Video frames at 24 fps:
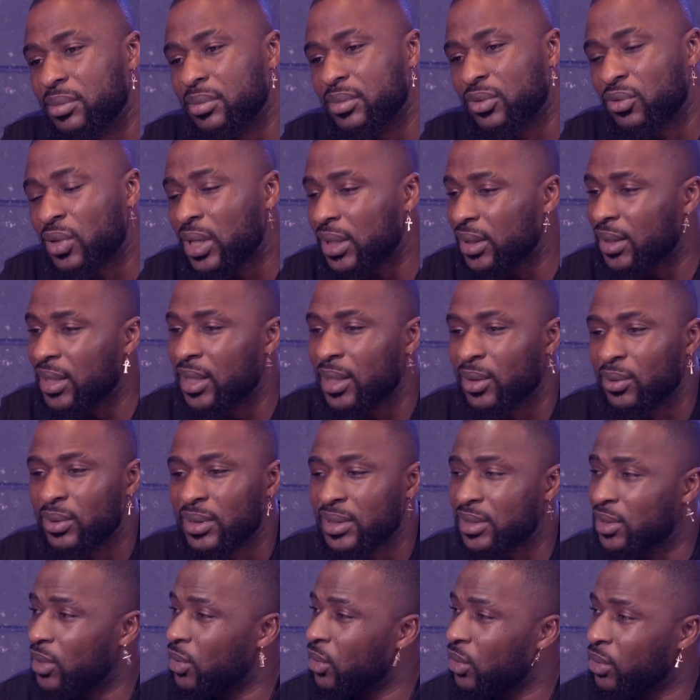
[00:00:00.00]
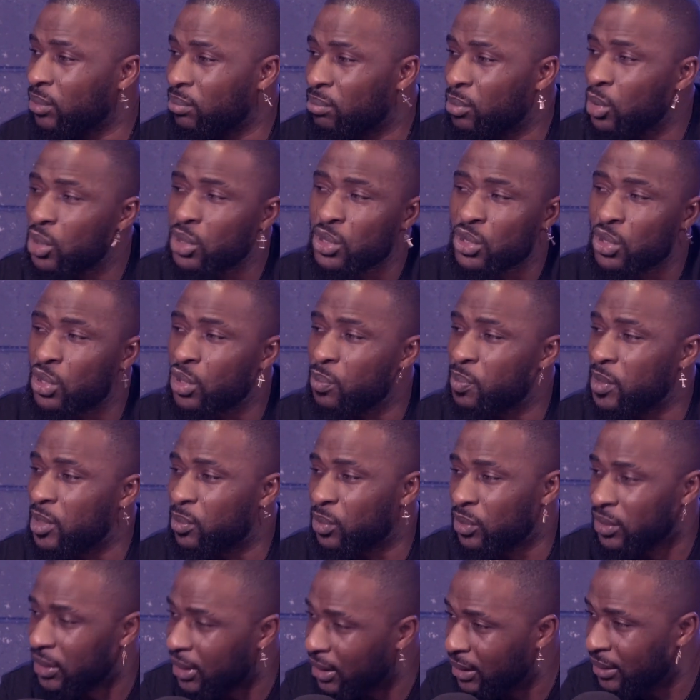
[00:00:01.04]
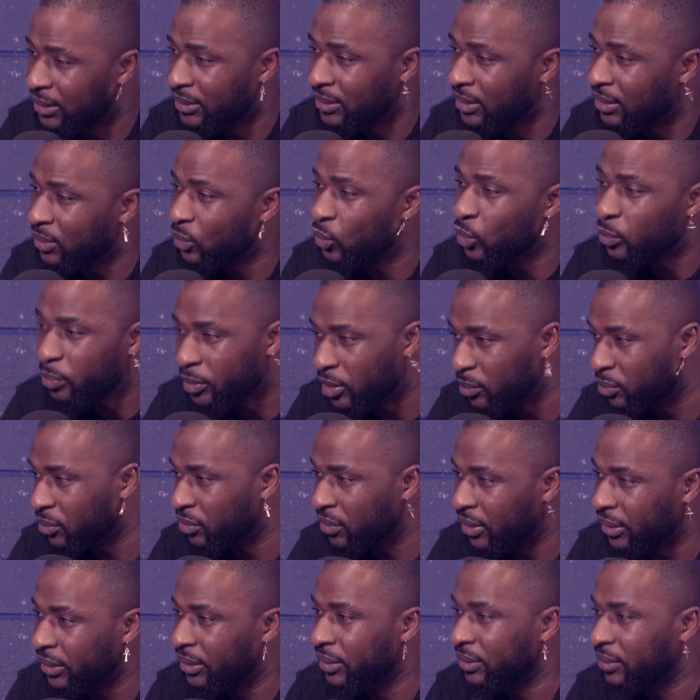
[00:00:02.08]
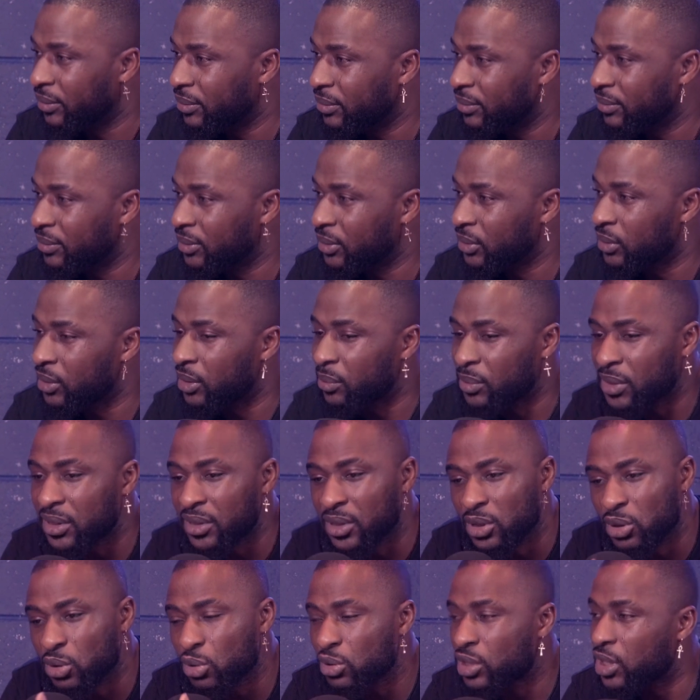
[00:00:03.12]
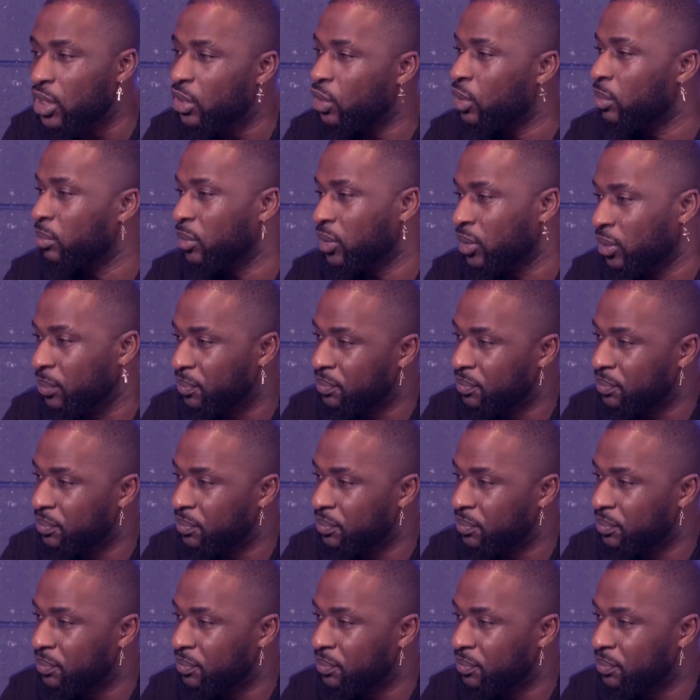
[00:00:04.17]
Right now, there's a lot more young people in Ireland than old people right now. Do you know what I'm saying? The youths are coming up,